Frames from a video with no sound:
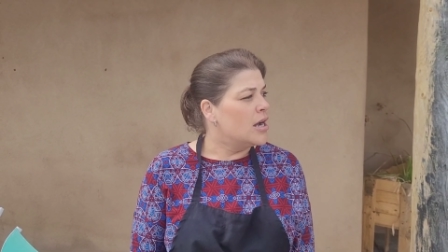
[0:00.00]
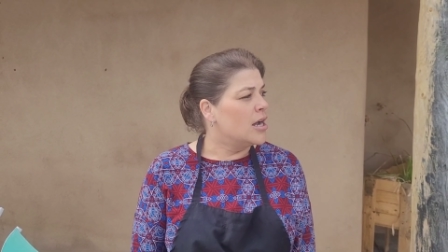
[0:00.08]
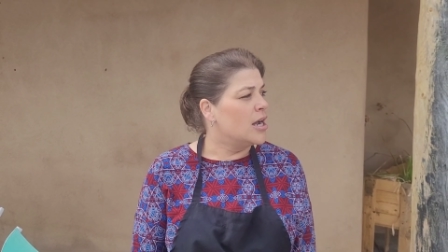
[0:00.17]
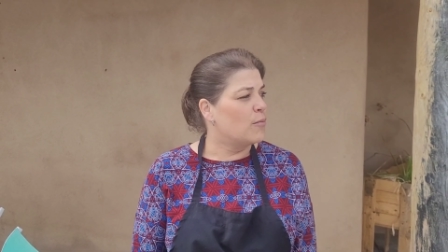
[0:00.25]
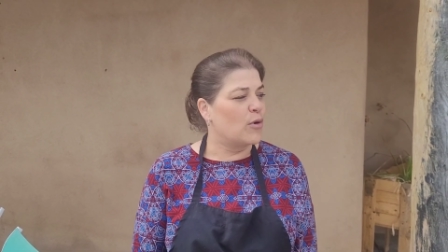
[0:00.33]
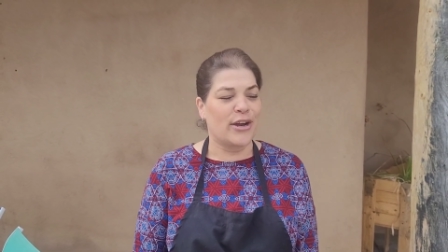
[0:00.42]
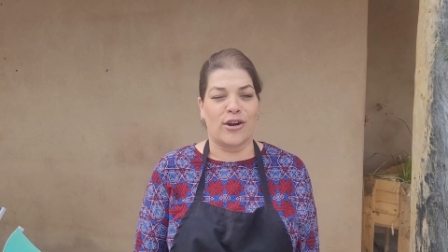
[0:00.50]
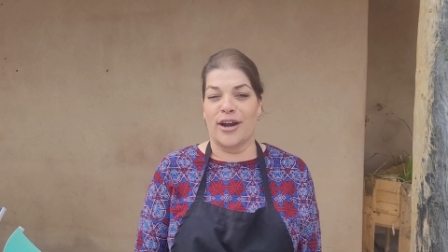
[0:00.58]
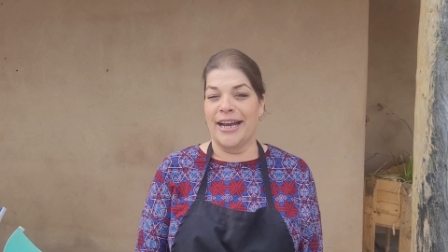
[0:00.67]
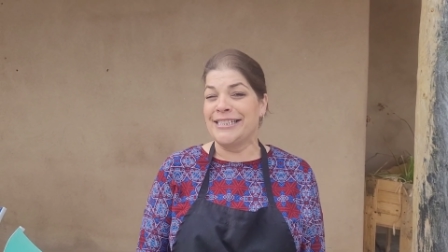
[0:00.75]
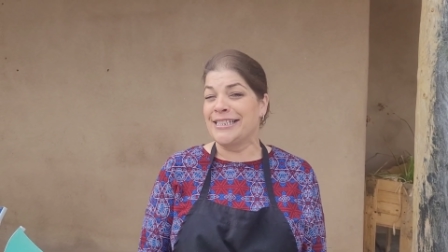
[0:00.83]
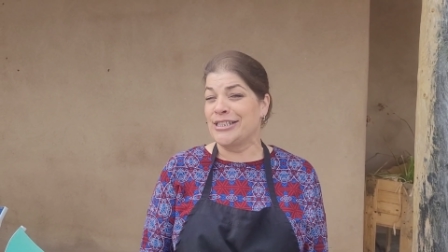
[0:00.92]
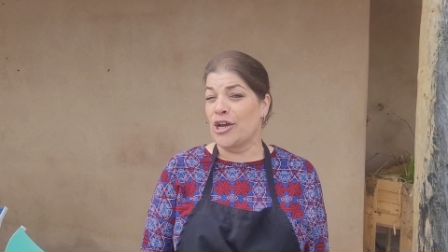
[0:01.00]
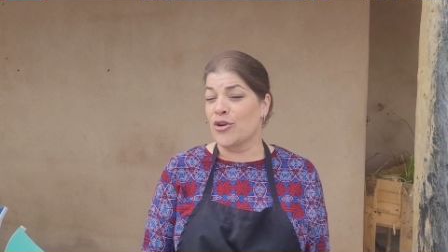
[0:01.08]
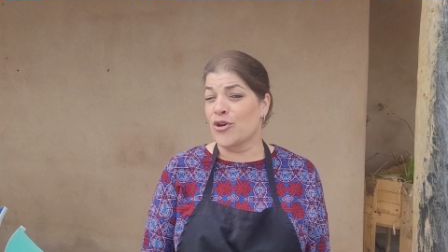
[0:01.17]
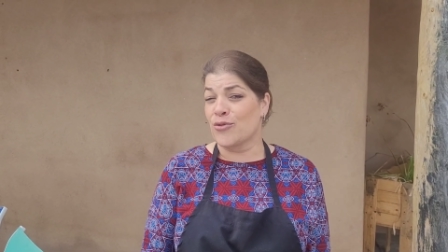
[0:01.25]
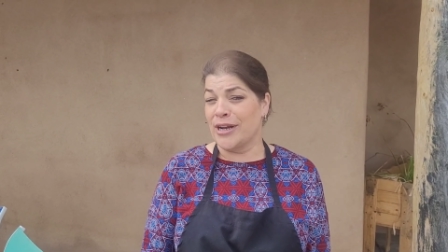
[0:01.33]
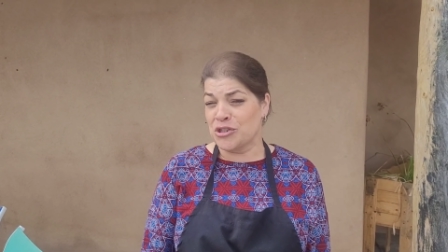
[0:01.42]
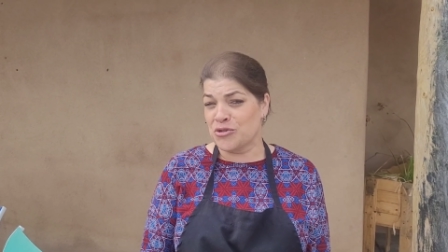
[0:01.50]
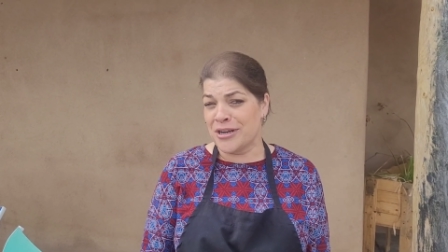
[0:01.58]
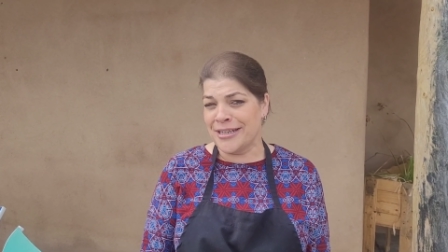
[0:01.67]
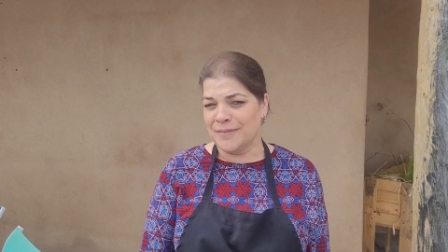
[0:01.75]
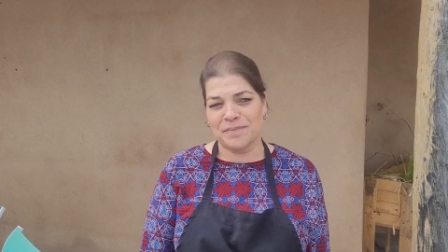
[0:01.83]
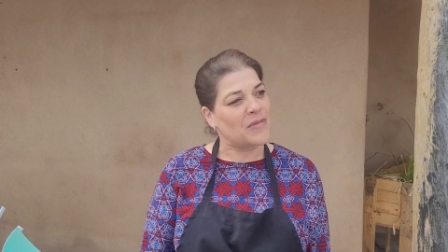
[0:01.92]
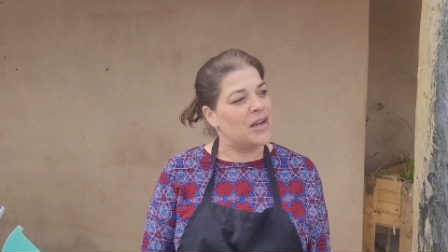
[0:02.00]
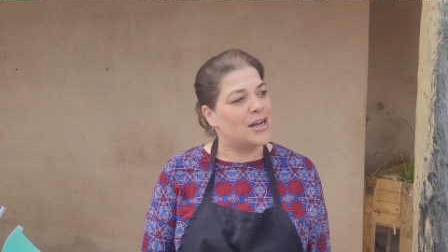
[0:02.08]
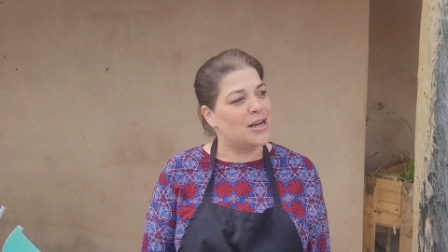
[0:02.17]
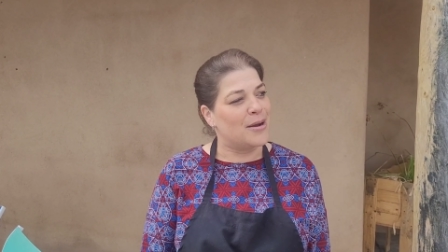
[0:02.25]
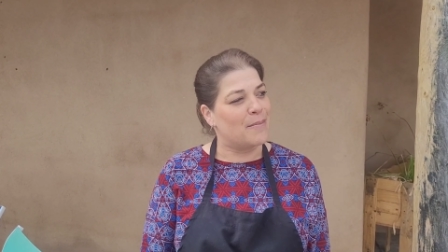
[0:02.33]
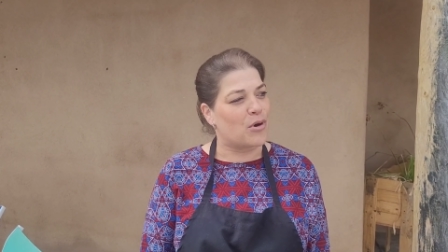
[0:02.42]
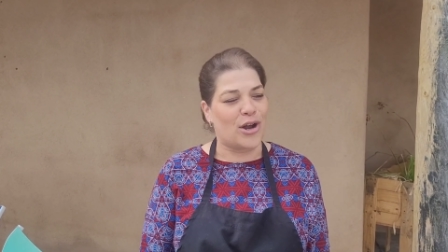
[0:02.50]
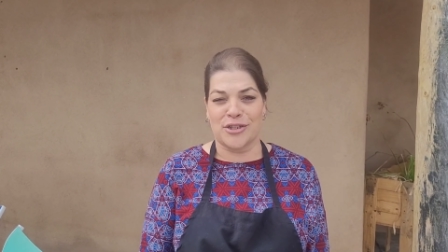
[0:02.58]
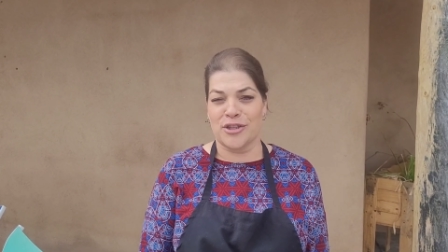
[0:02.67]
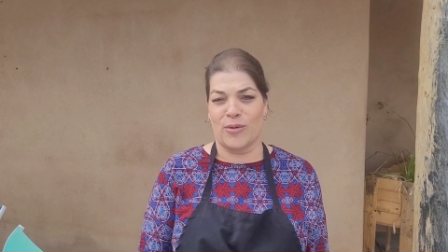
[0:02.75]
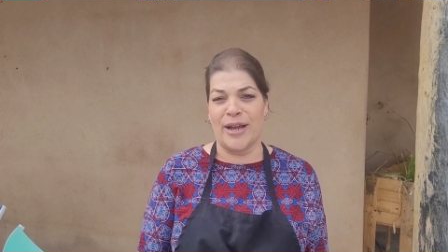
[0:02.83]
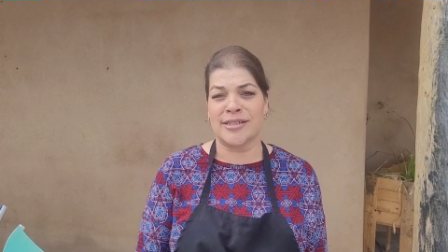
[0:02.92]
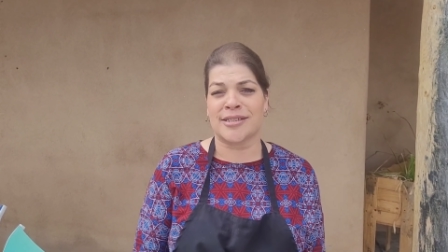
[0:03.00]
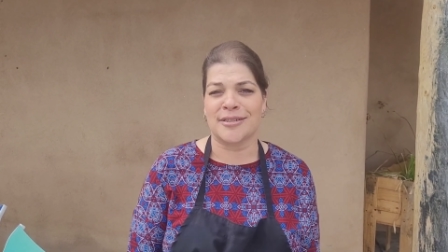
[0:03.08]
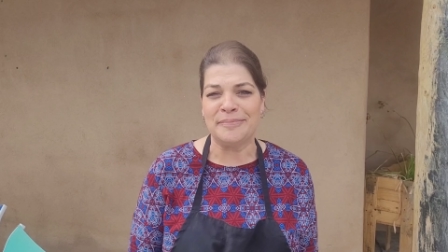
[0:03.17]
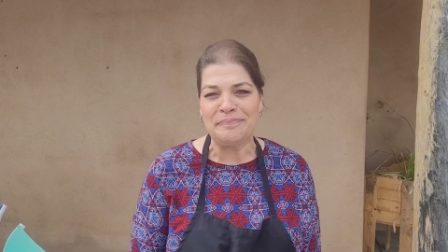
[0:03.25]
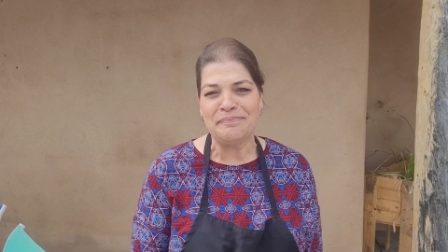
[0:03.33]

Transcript: Um, we are a southern restaurant um, brought to the west.